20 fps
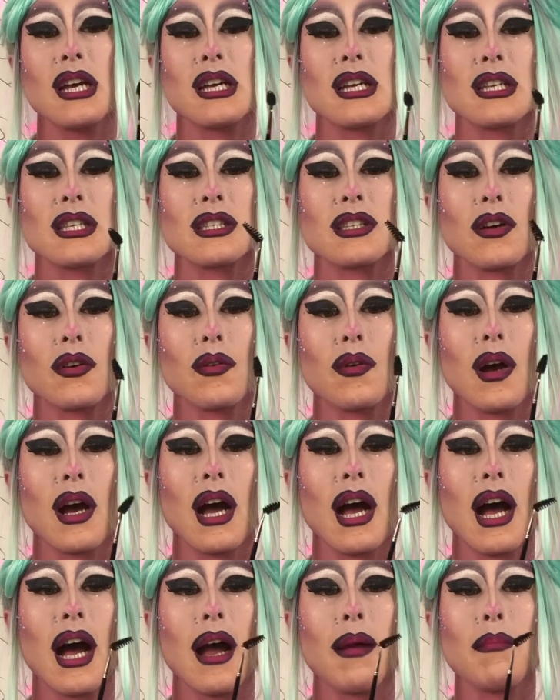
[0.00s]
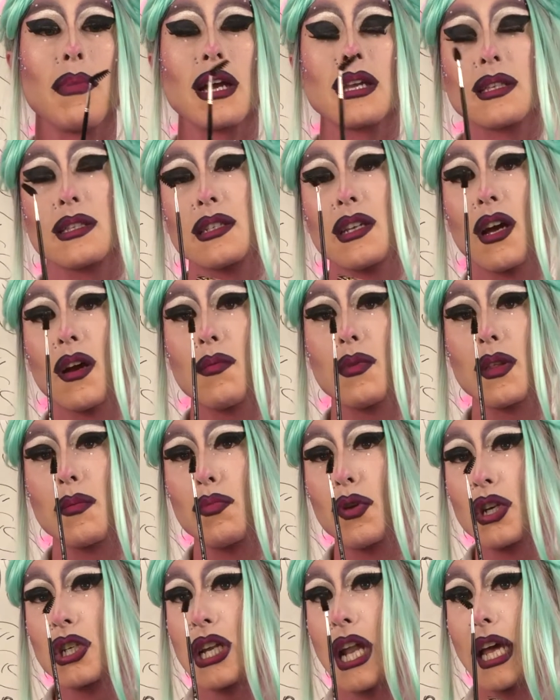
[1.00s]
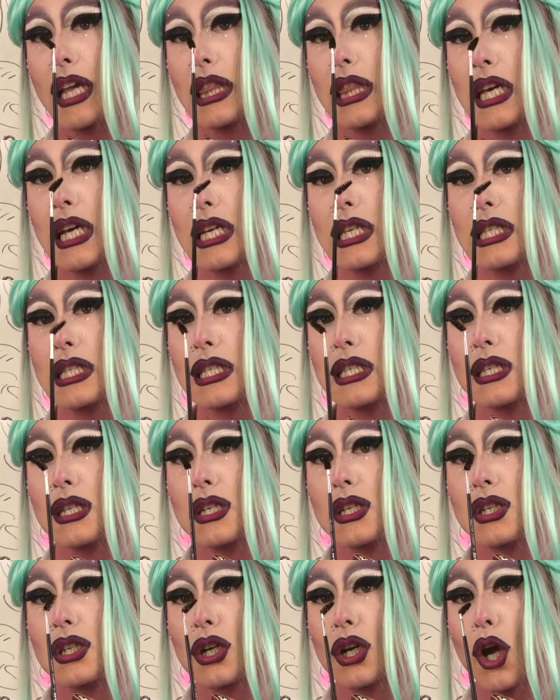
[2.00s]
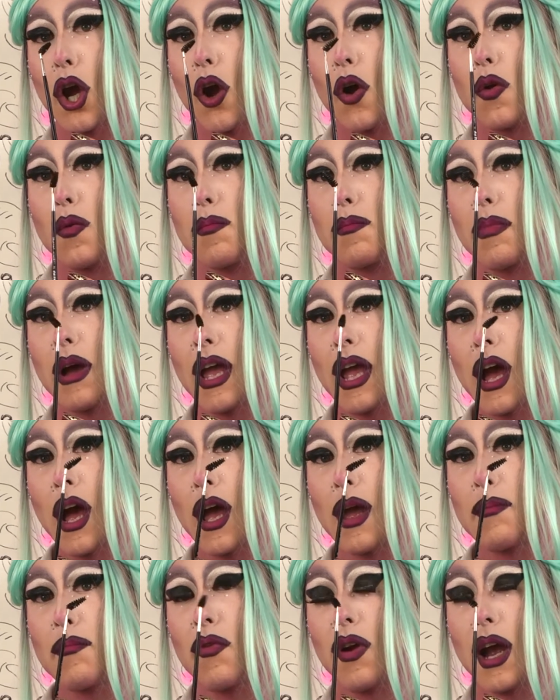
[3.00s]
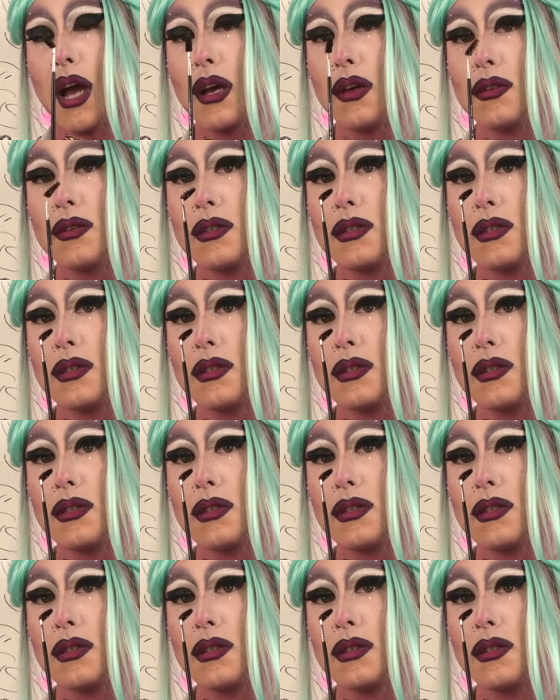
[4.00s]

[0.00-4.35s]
So I might start with a brush like this to comb my eyebrows,